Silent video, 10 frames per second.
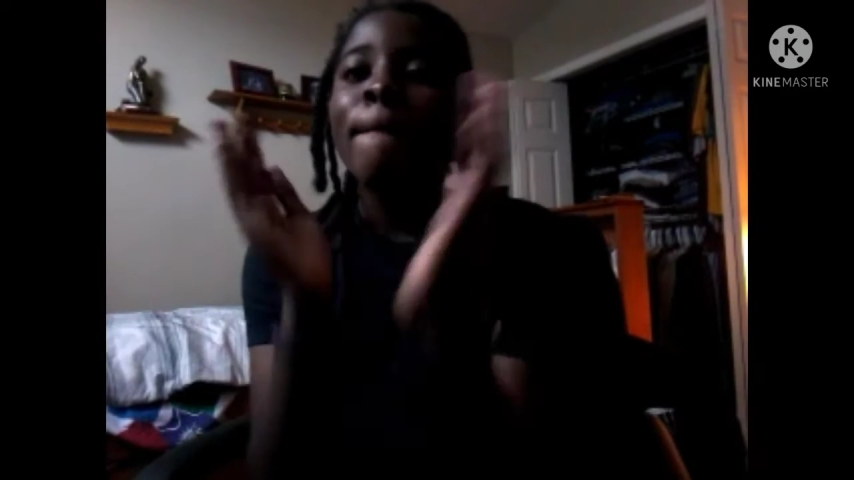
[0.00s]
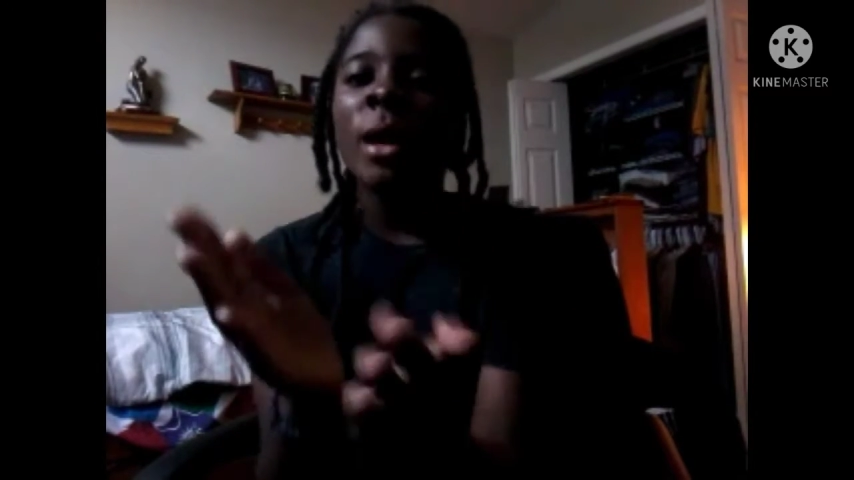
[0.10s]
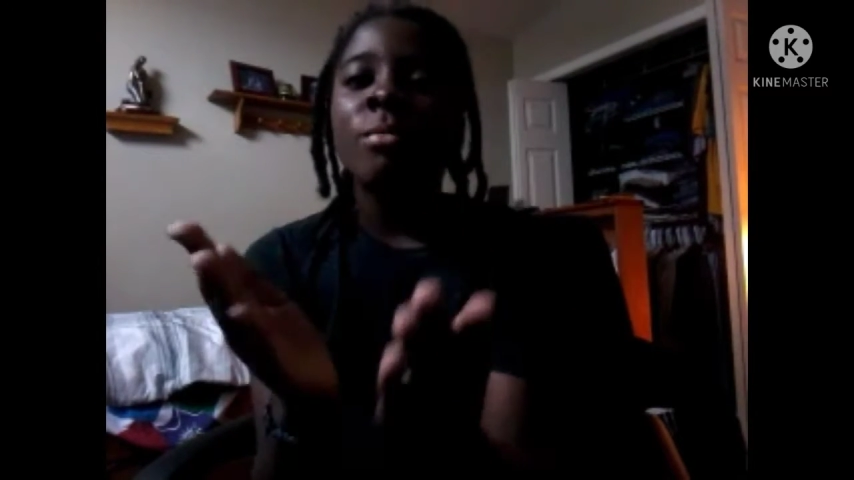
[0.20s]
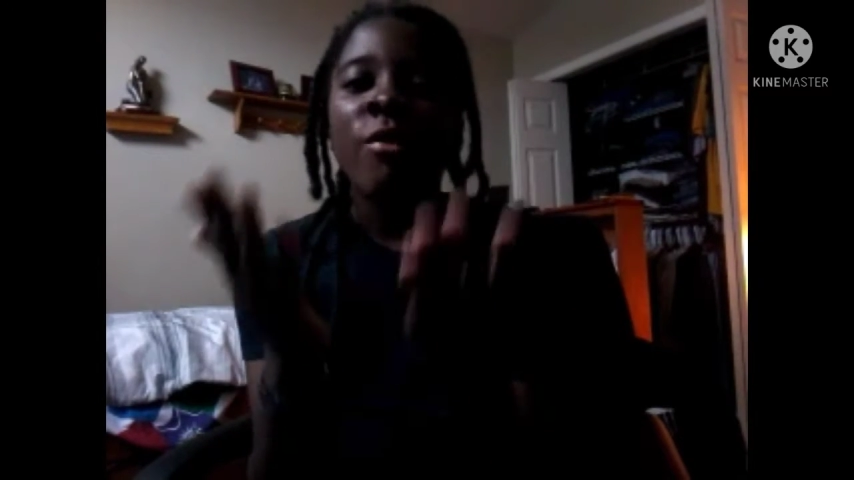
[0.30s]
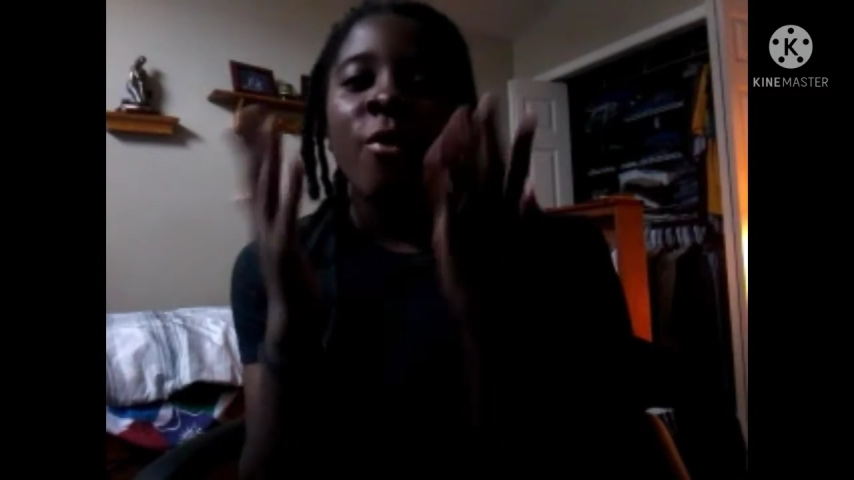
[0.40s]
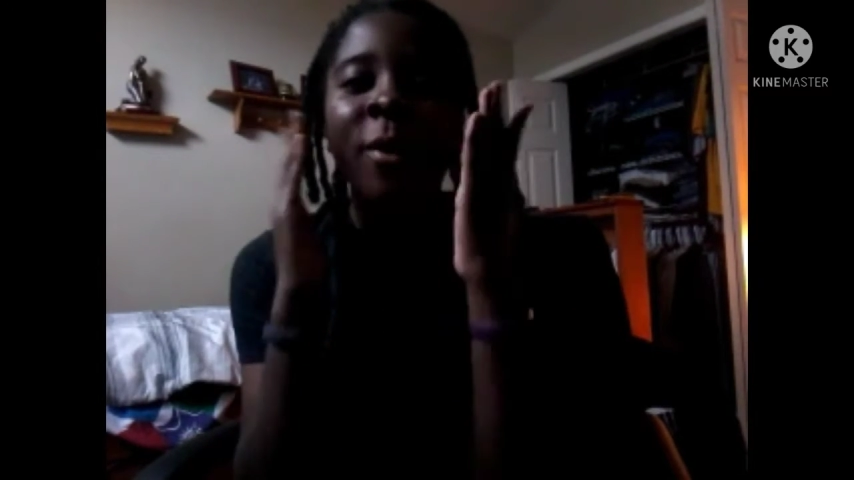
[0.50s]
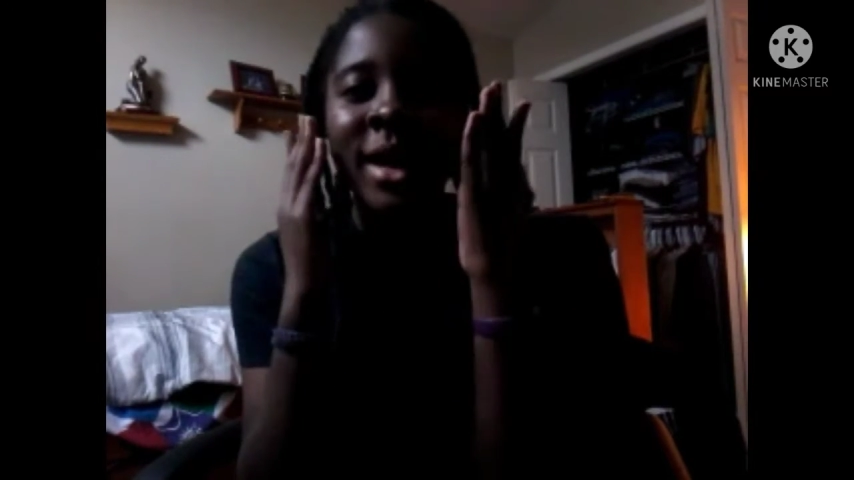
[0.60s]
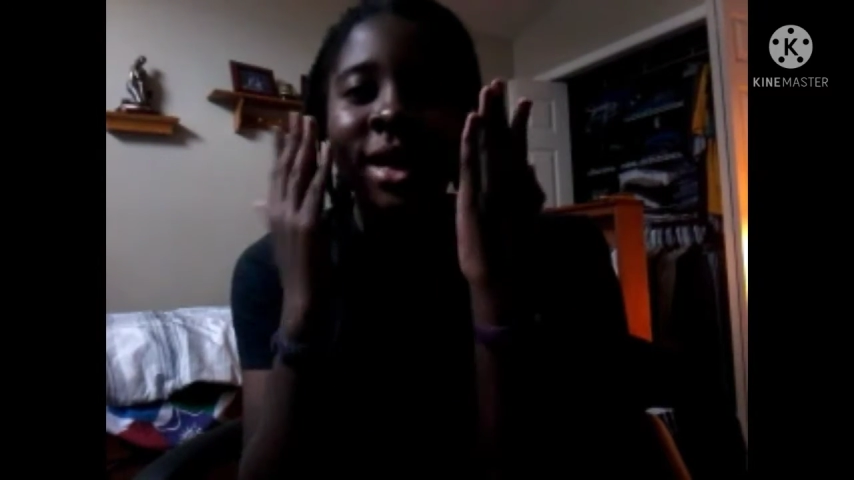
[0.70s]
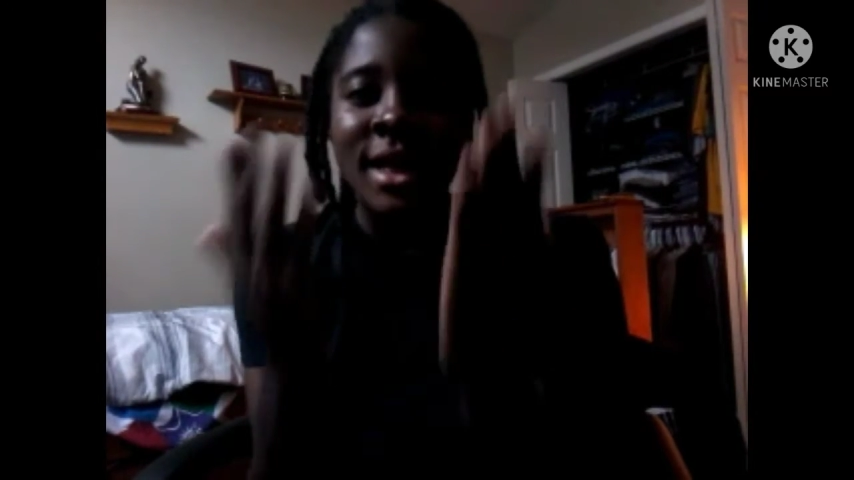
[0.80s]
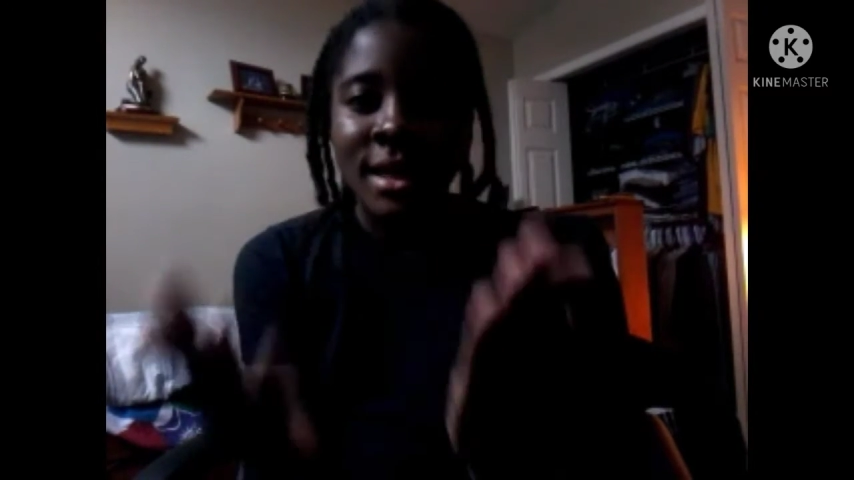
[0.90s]
But before
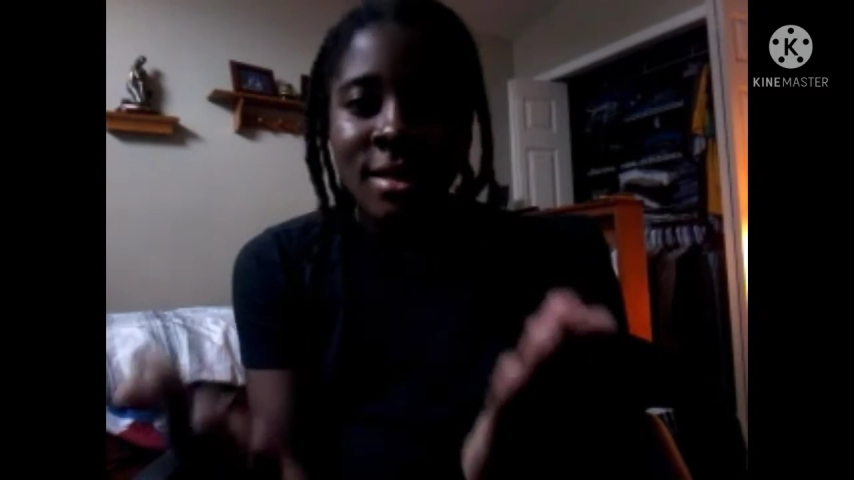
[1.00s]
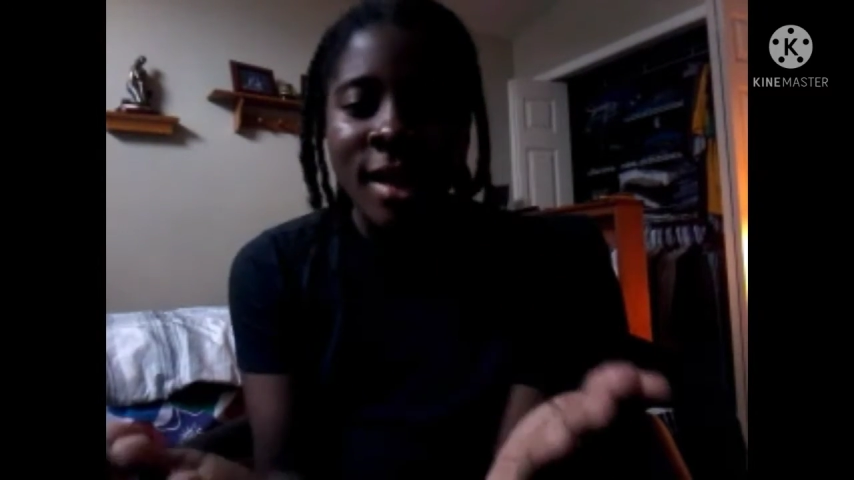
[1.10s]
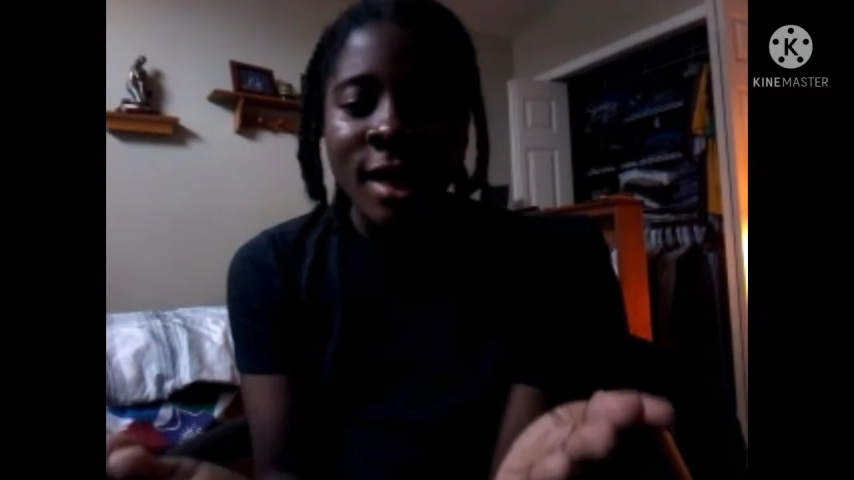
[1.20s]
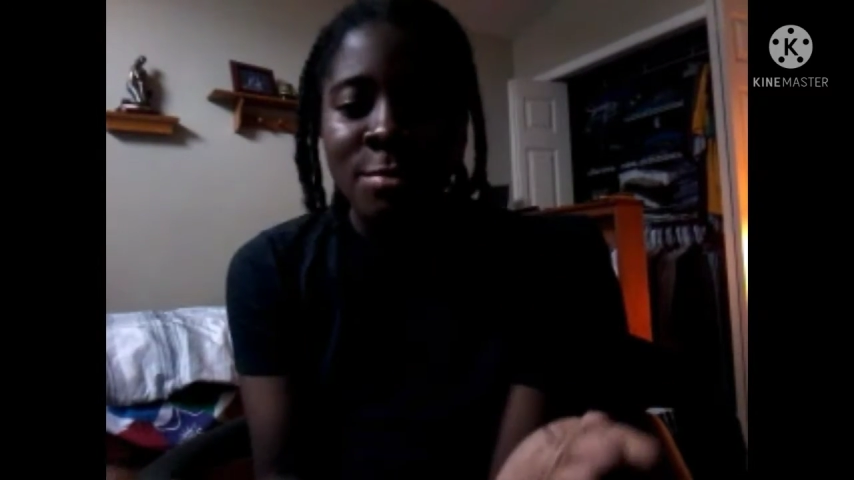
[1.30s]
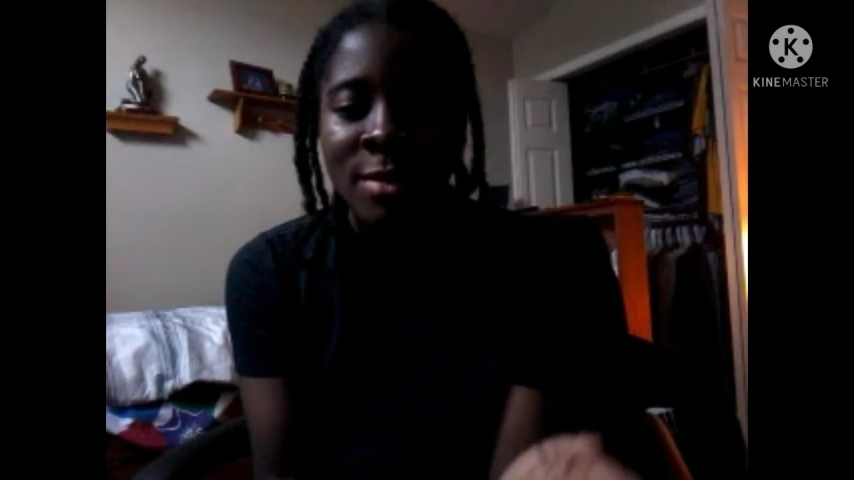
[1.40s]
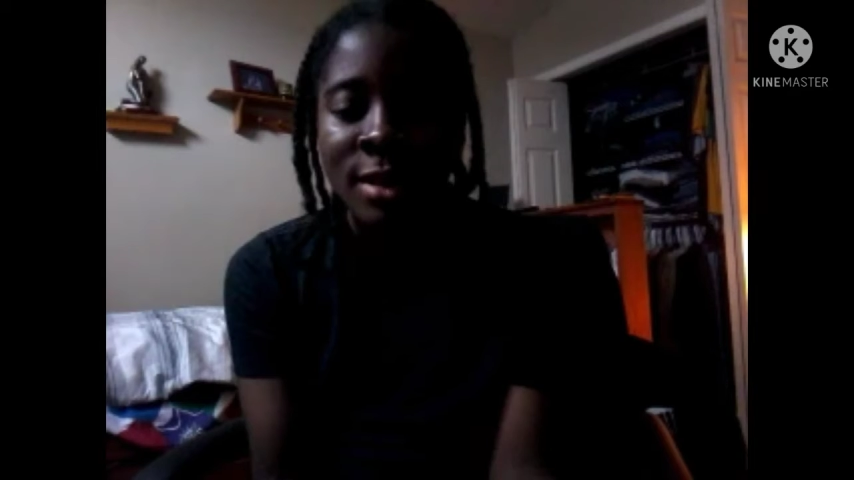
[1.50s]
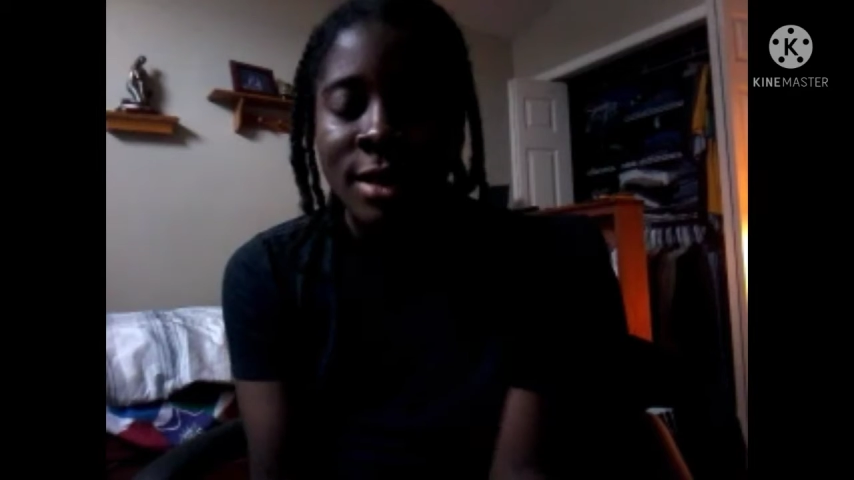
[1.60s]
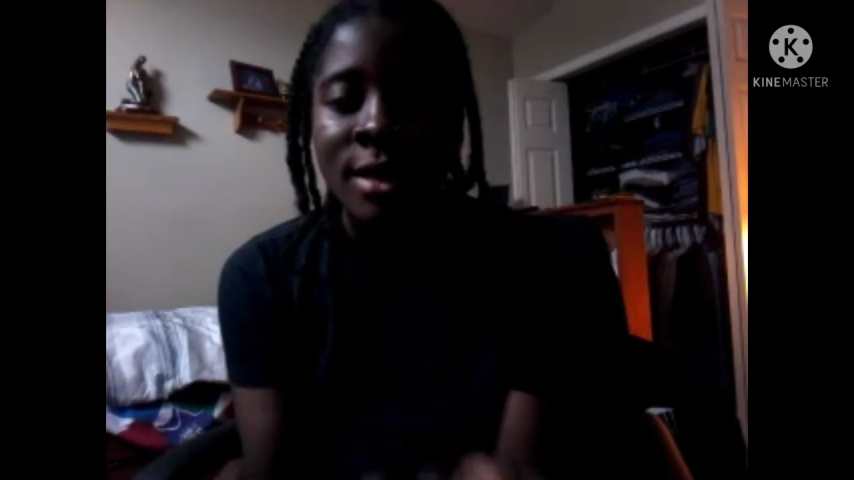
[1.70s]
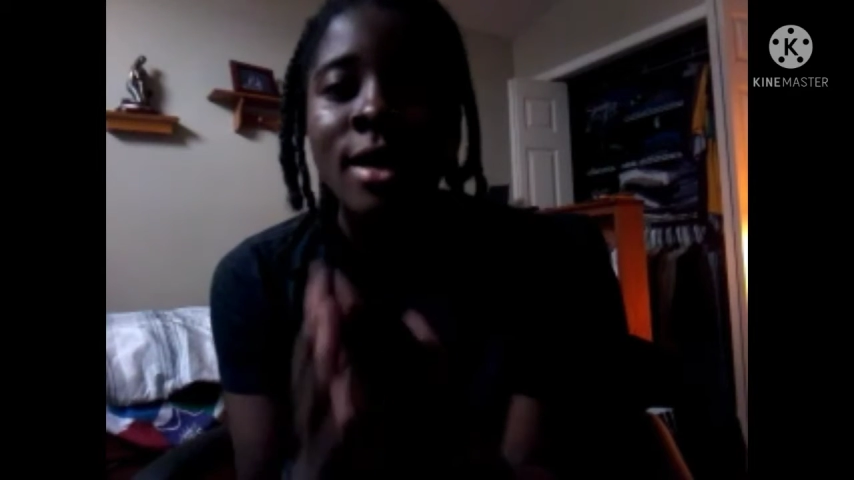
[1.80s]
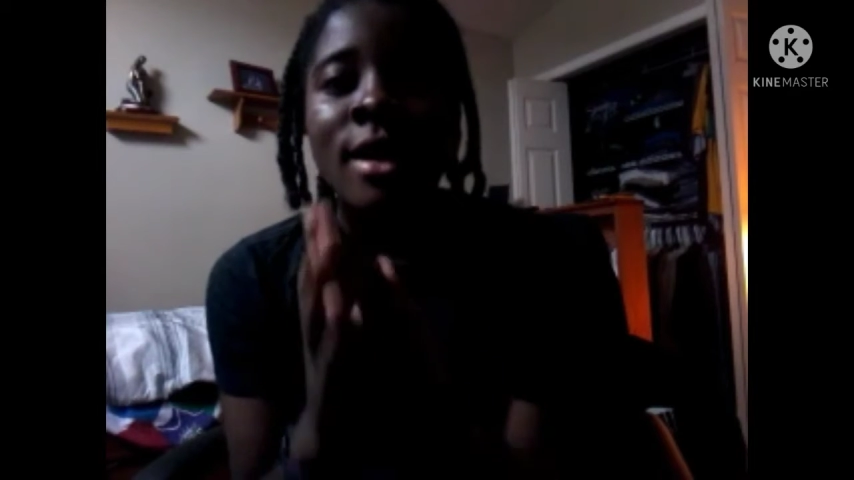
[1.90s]
I get into the
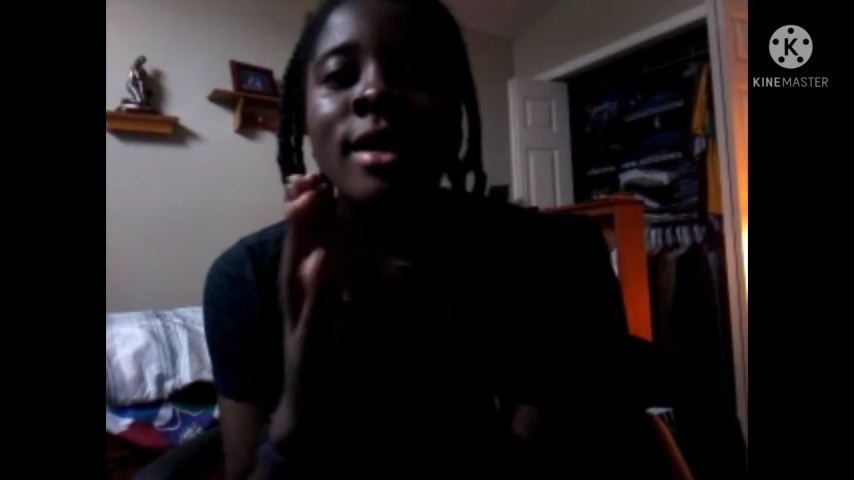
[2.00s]
explanation,